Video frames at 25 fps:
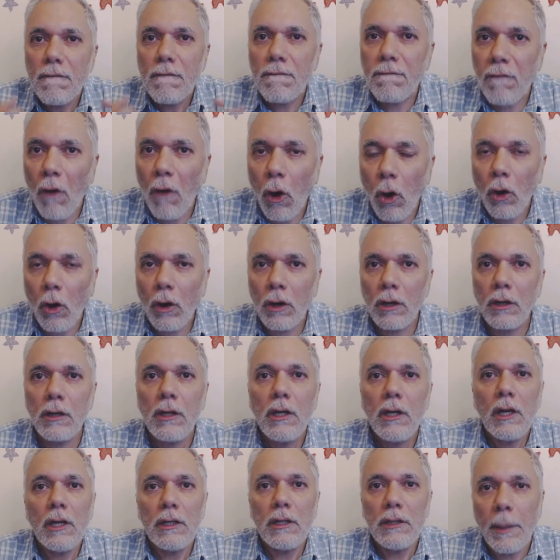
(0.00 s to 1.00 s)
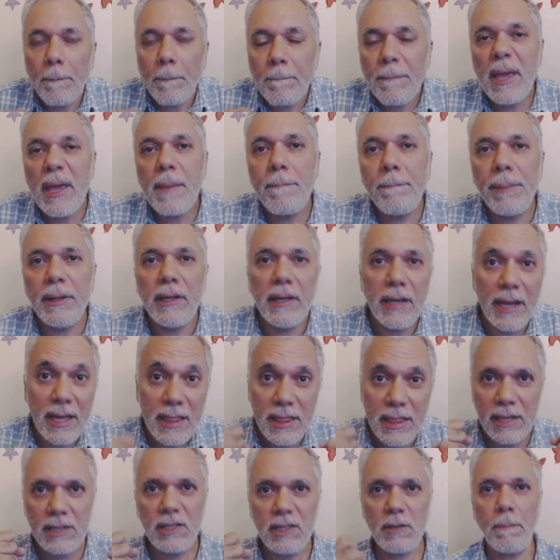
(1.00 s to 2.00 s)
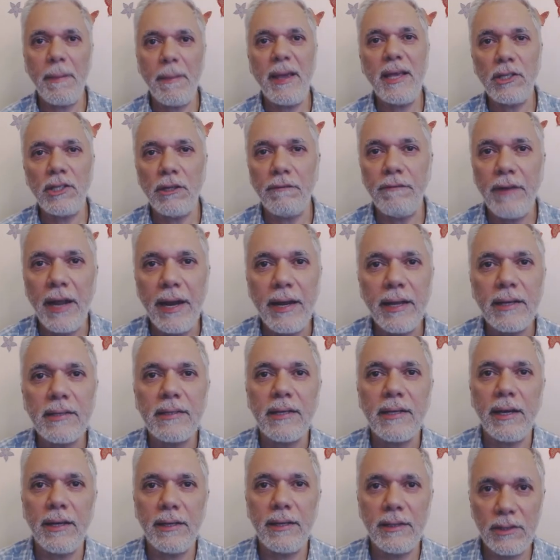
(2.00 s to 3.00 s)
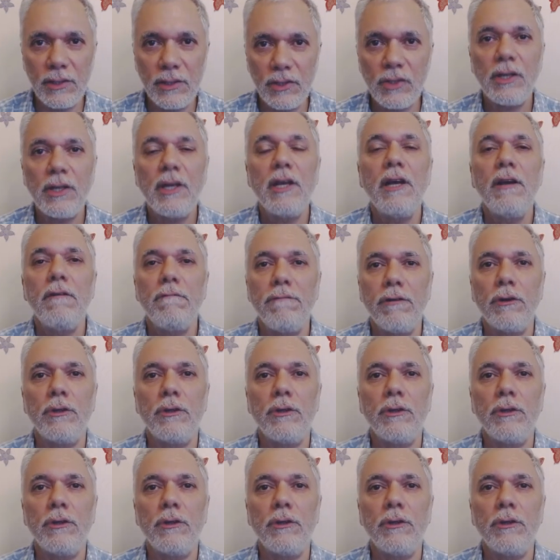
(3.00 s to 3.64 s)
for the people in the space of data science,